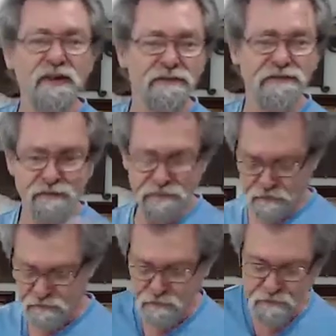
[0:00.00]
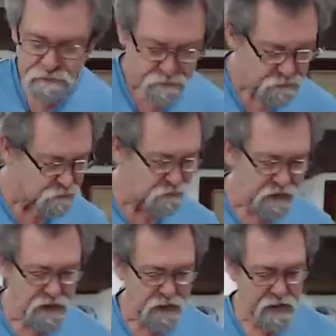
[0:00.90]
Good.
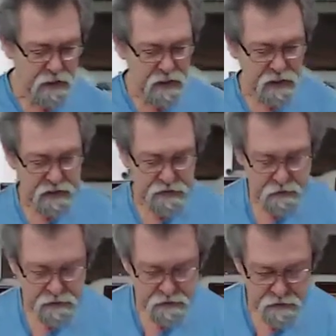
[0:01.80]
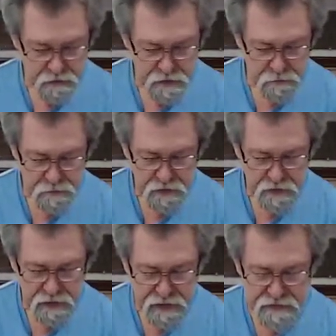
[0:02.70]
Okay, so here we go.
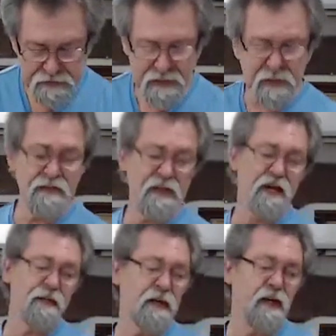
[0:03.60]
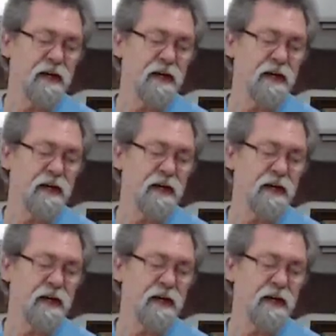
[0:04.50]
The next thing is going to be